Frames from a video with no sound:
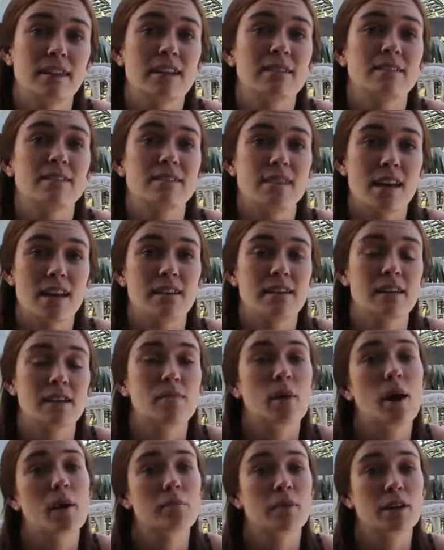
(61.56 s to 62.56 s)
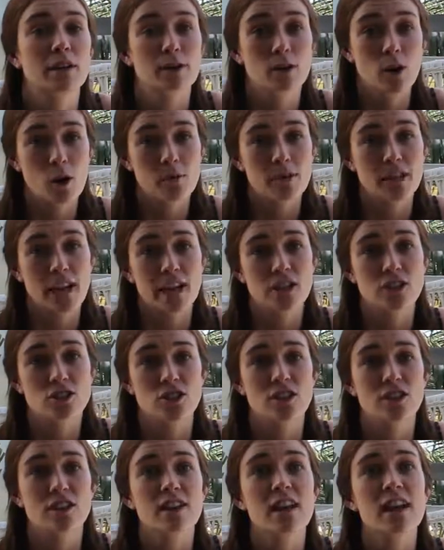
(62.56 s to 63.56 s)
and set him up in
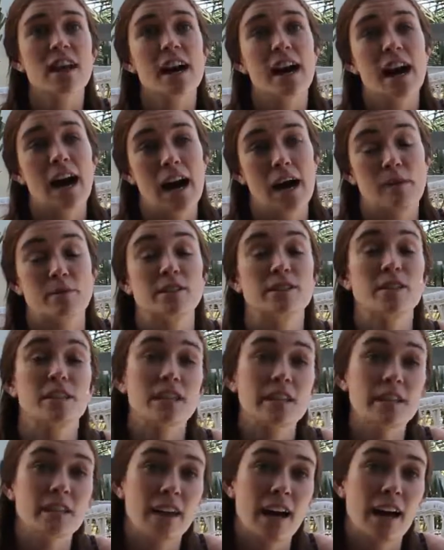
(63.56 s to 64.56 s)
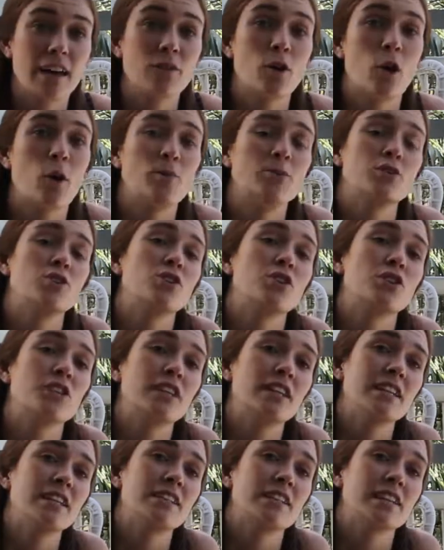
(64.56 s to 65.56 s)
accommodation until he had the
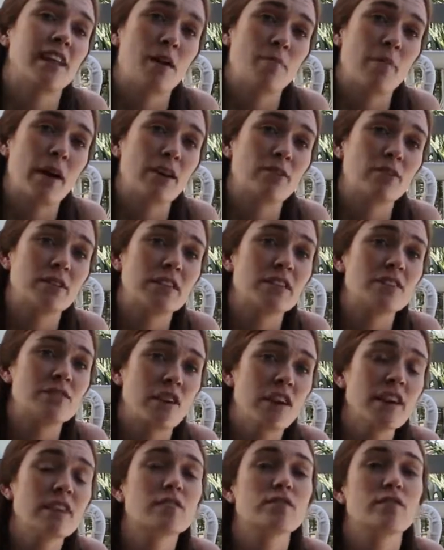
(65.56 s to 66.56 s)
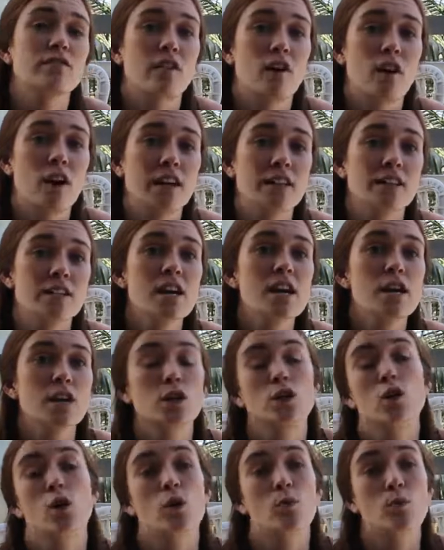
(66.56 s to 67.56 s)
opportunity to get back on his feet and find
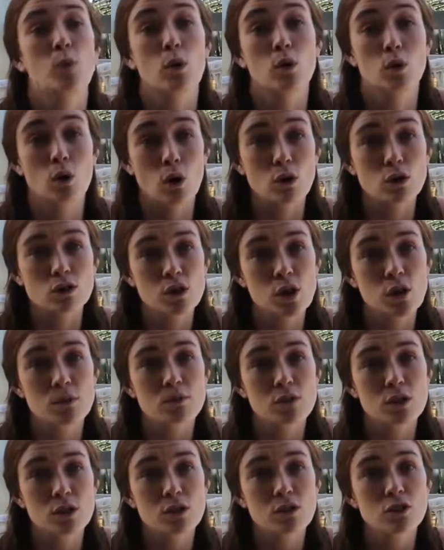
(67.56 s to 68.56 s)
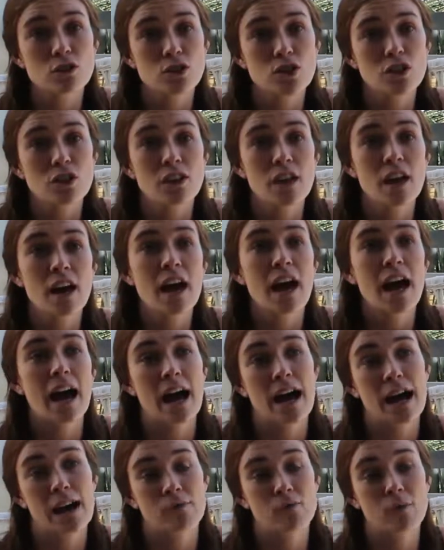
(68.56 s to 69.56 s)
a more long-term solution.
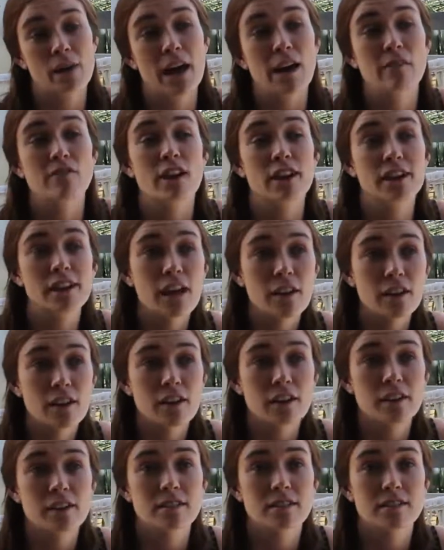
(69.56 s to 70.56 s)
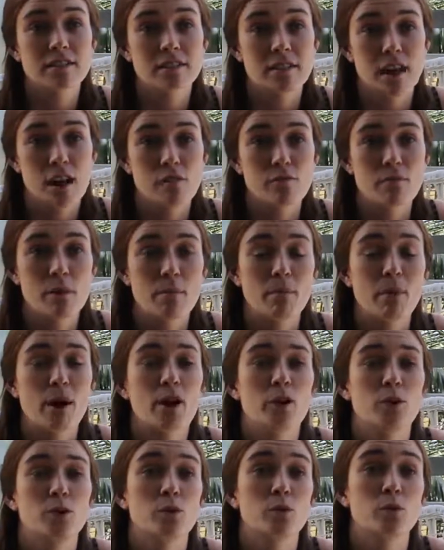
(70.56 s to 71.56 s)
We have had another staff member
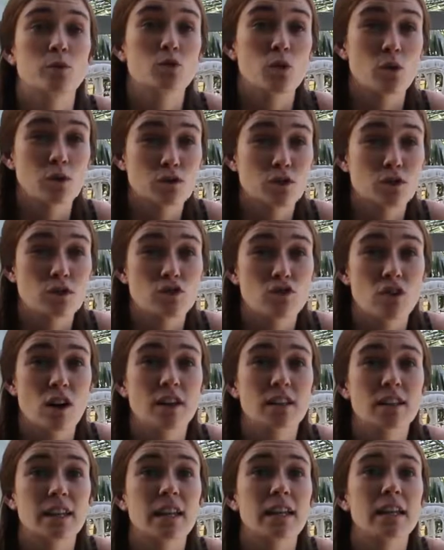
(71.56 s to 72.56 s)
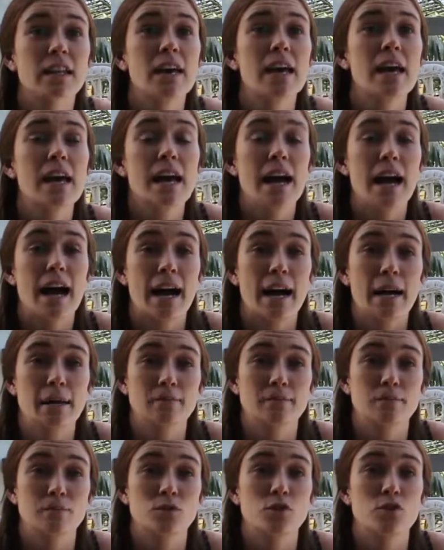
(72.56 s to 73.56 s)
who was also struggling
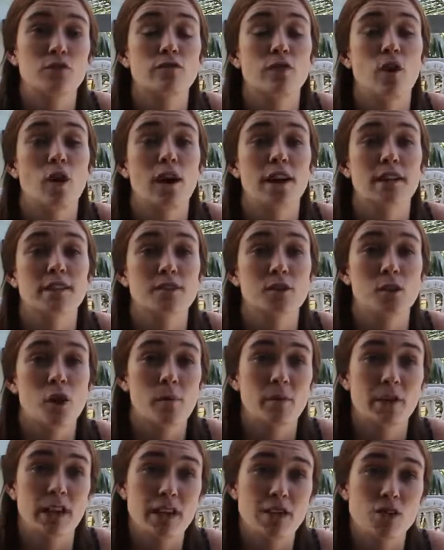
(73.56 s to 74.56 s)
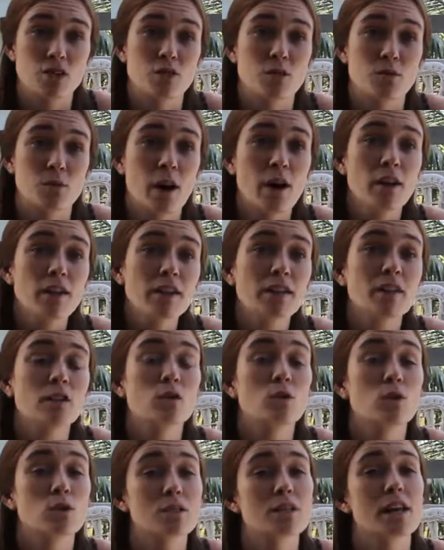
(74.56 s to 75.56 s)
to find accommodation as well,
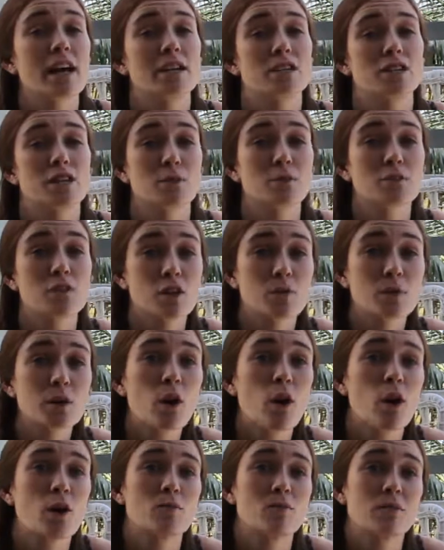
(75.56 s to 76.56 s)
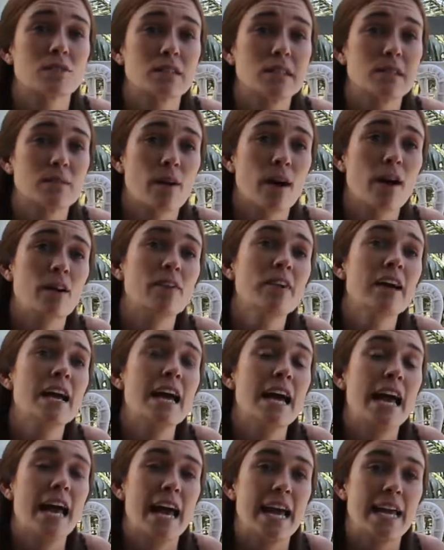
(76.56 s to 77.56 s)
and looked like she was going to be homeless as well,
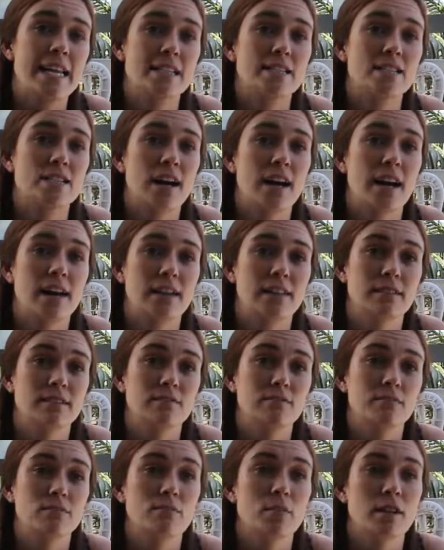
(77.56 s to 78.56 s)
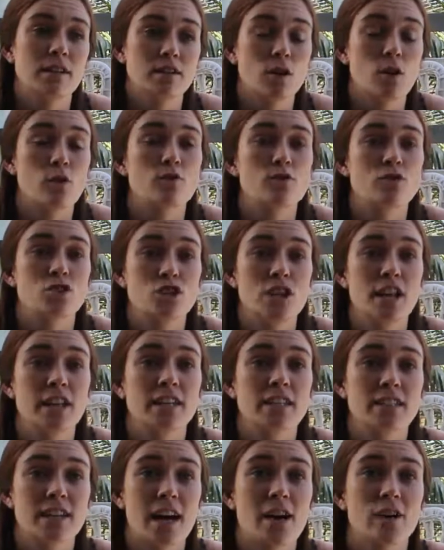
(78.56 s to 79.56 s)
and myself and Janine
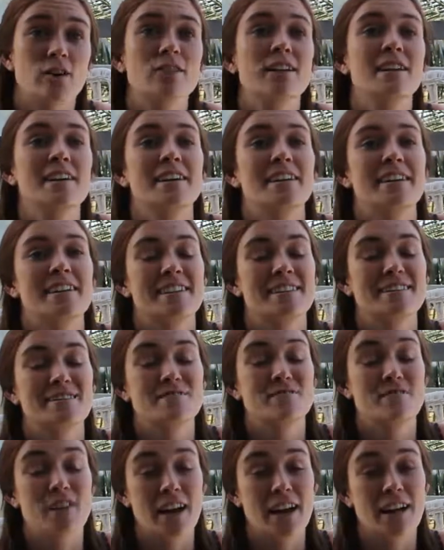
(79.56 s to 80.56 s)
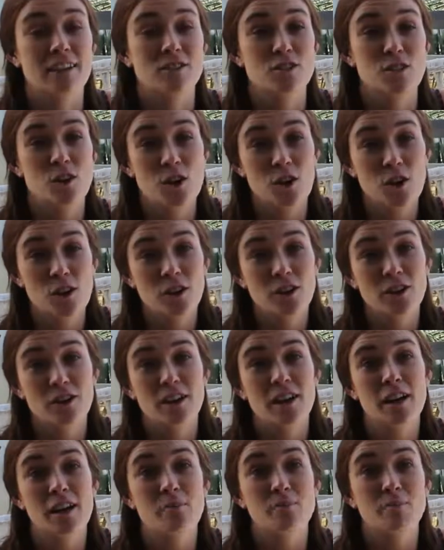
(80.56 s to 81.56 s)
and Dale found her
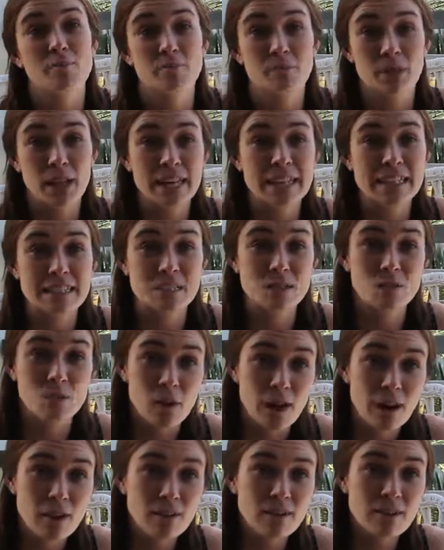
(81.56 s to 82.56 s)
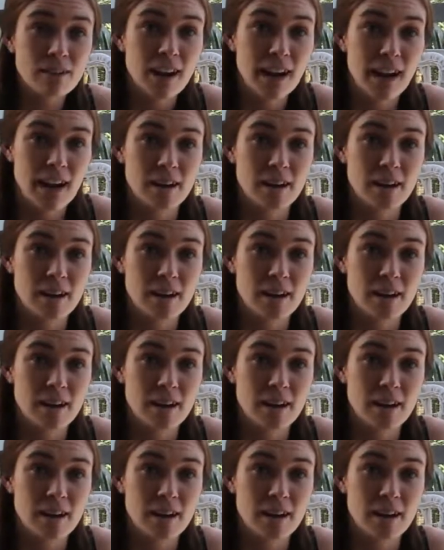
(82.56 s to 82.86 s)
a place as well,